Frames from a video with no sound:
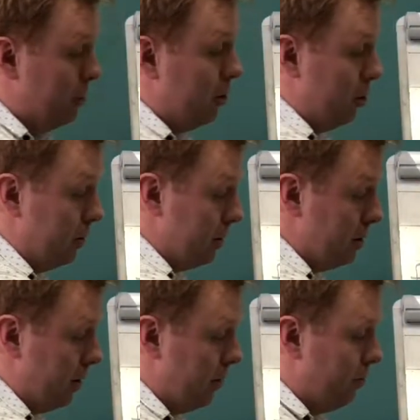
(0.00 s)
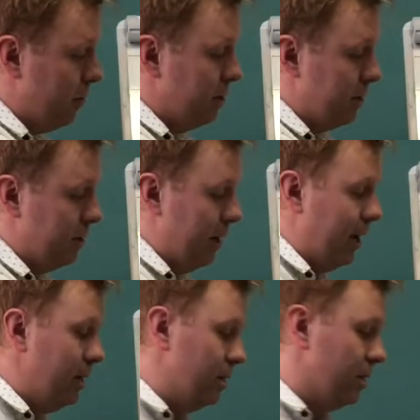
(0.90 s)
be calling these hundredths and
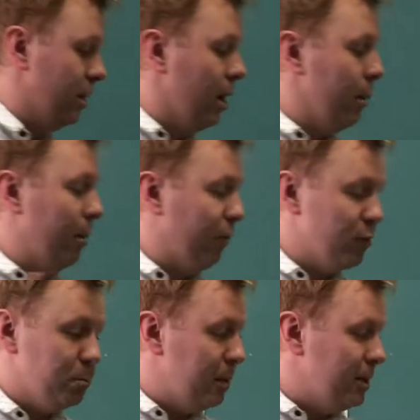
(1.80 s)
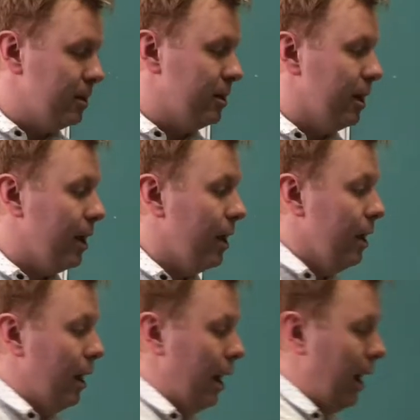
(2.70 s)
tenths. But for speed today,
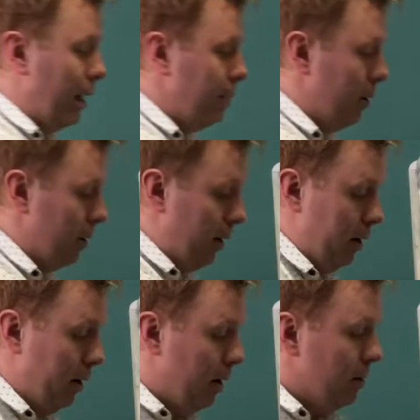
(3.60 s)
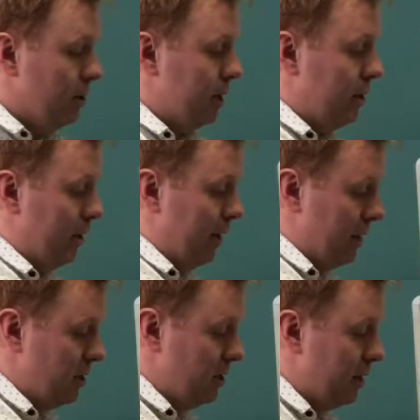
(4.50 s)
I'm saying that
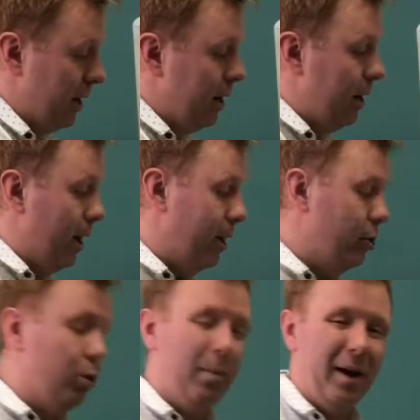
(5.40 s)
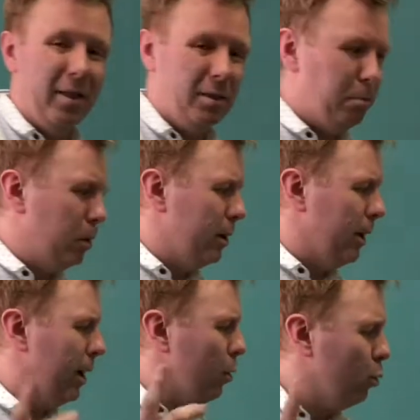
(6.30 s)
that's just 9 and 2. By this point,
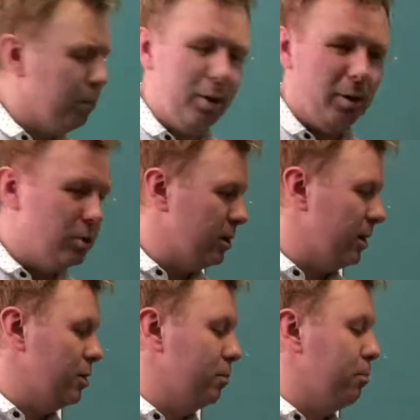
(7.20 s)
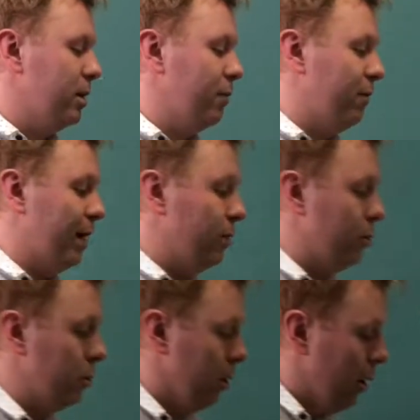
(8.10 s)
I hope you understand your place
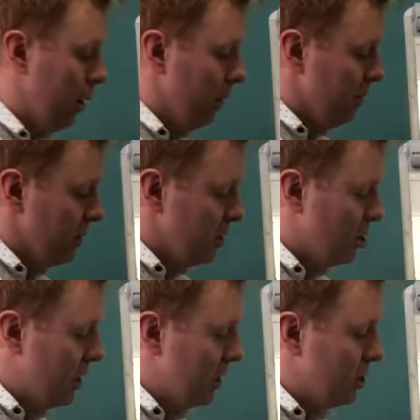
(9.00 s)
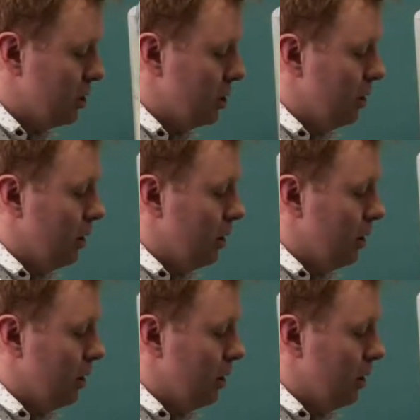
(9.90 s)
value. £6